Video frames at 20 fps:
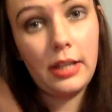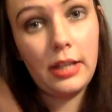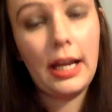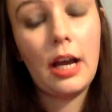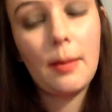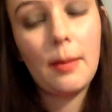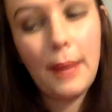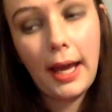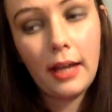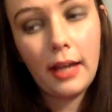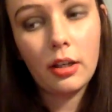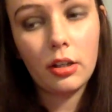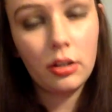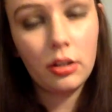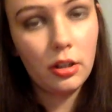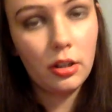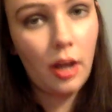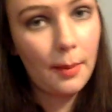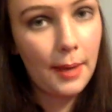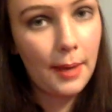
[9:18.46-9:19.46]
I'm Hannah,
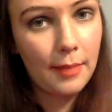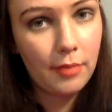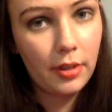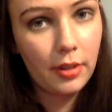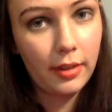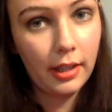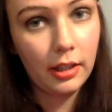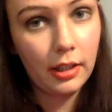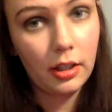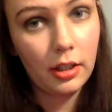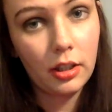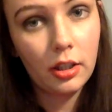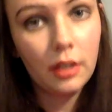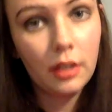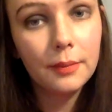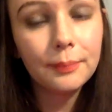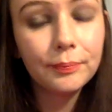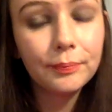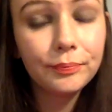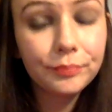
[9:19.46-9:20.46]
I'm everything, you know?
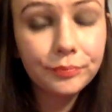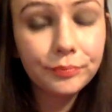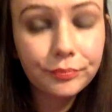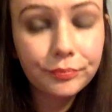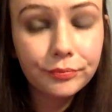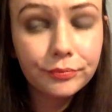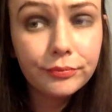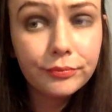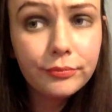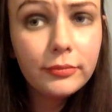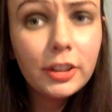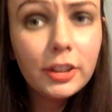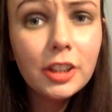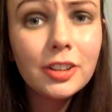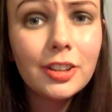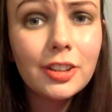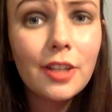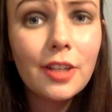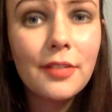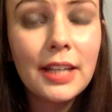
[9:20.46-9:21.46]

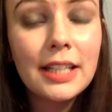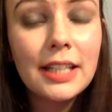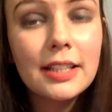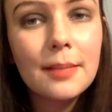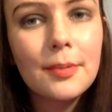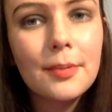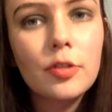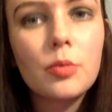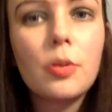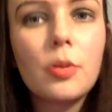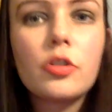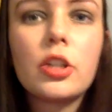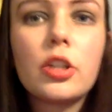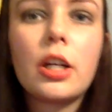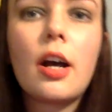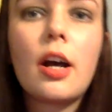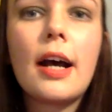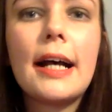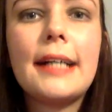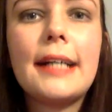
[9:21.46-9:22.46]
So thank you so much for watching,
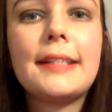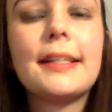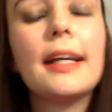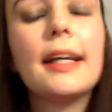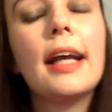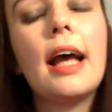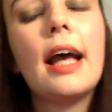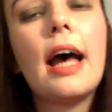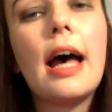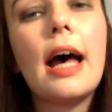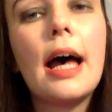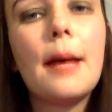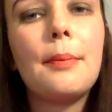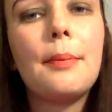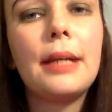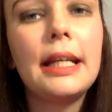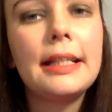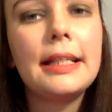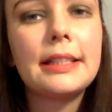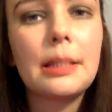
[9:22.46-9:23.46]
guys.
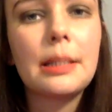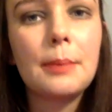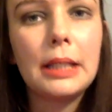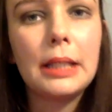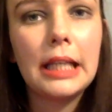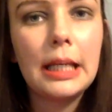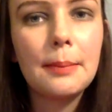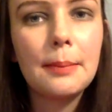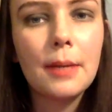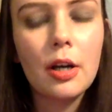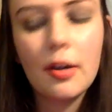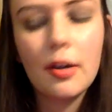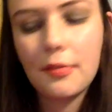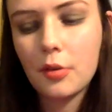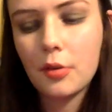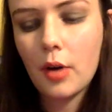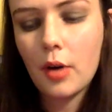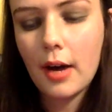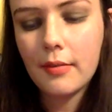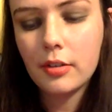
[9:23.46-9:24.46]
Please send me an email if
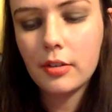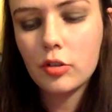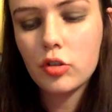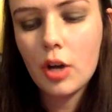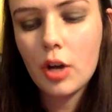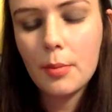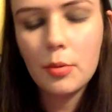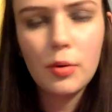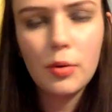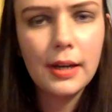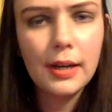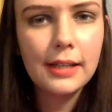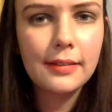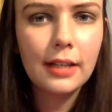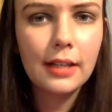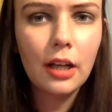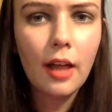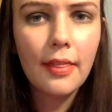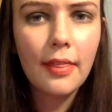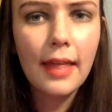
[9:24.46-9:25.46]
you're having trouble, anything
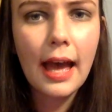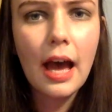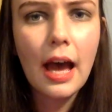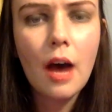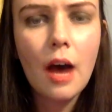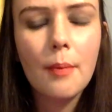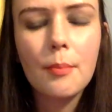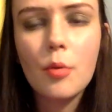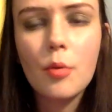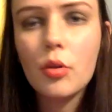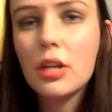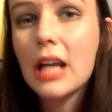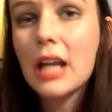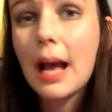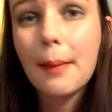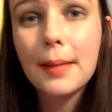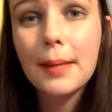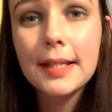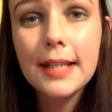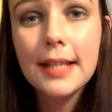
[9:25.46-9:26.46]
like that. I'm more than
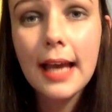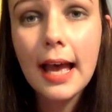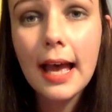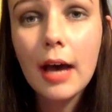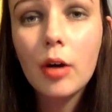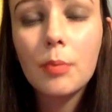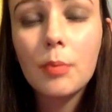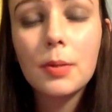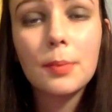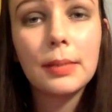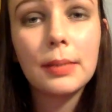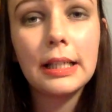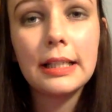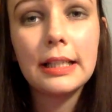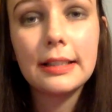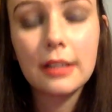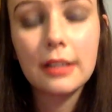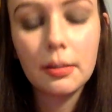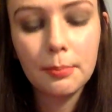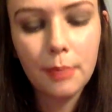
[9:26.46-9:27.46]
happy to help, but please
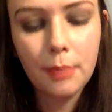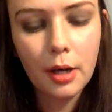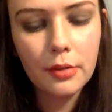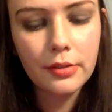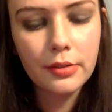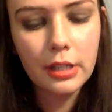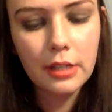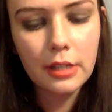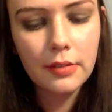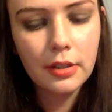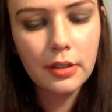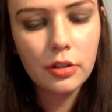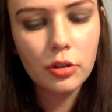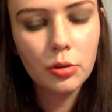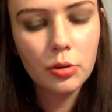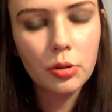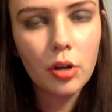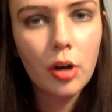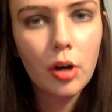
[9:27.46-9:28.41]
don't post anything too